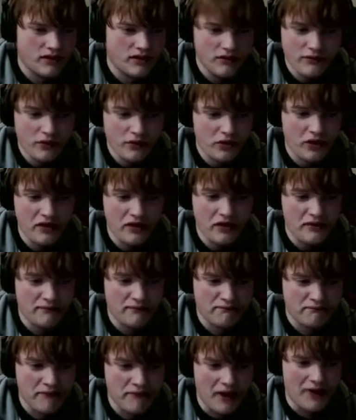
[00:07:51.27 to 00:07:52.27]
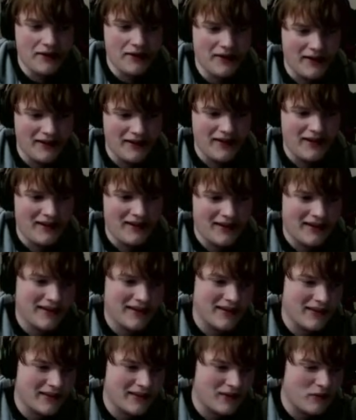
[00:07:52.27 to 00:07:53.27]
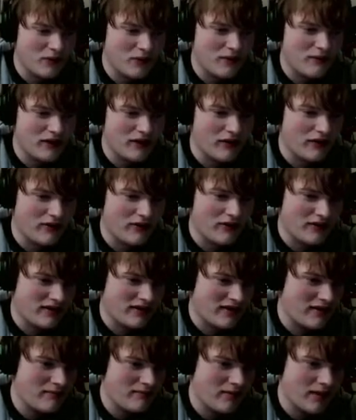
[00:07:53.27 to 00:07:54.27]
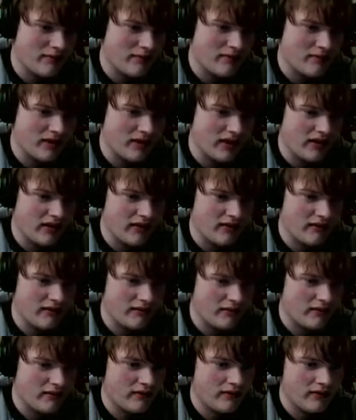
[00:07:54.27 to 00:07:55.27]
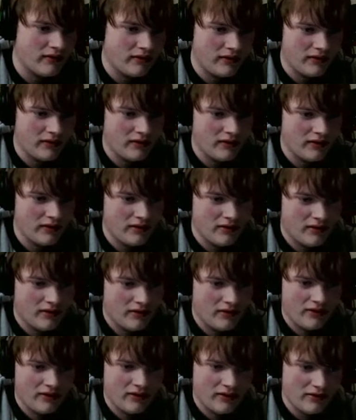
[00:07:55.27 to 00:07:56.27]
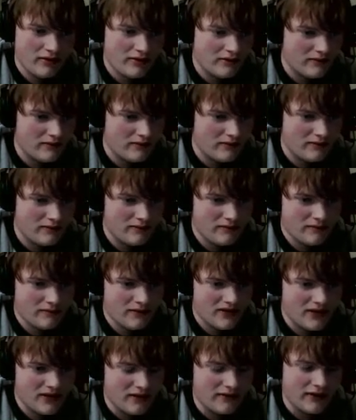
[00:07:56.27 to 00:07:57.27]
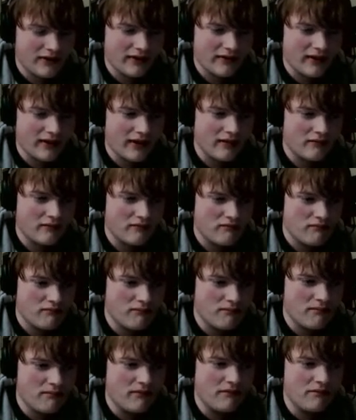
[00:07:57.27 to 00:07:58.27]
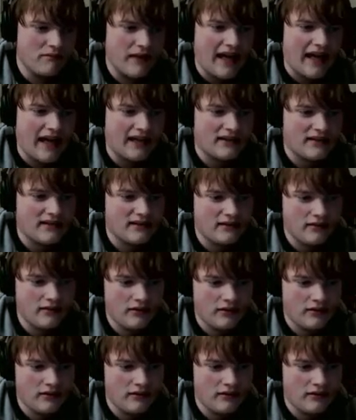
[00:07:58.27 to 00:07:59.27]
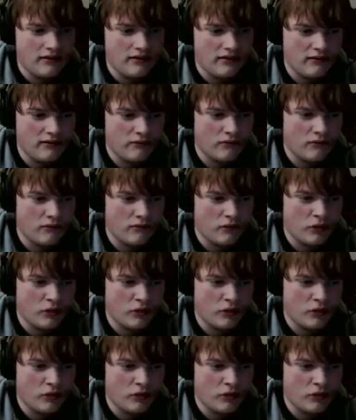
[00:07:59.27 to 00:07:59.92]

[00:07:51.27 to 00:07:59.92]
So far, nothing. Nothing to worry about other than steam pipes breaking. And stuff like that. And bats. And